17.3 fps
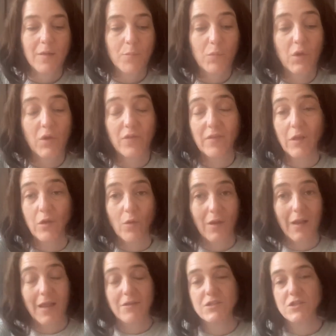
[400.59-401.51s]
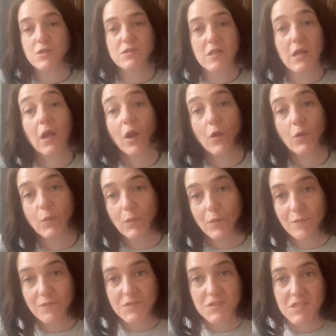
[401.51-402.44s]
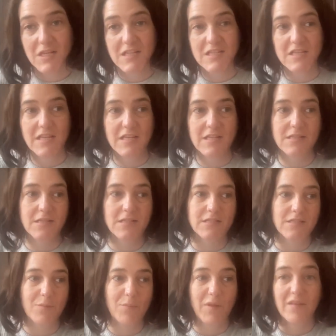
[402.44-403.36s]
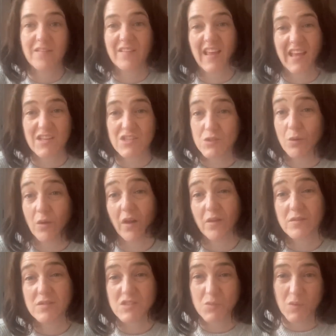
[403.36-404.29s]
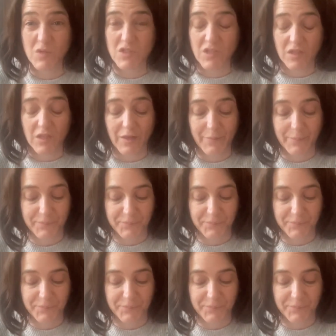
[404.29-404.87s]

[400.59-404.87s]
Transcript: because they're not allowed to use their cloakroom facilities because it means getting too close to each other.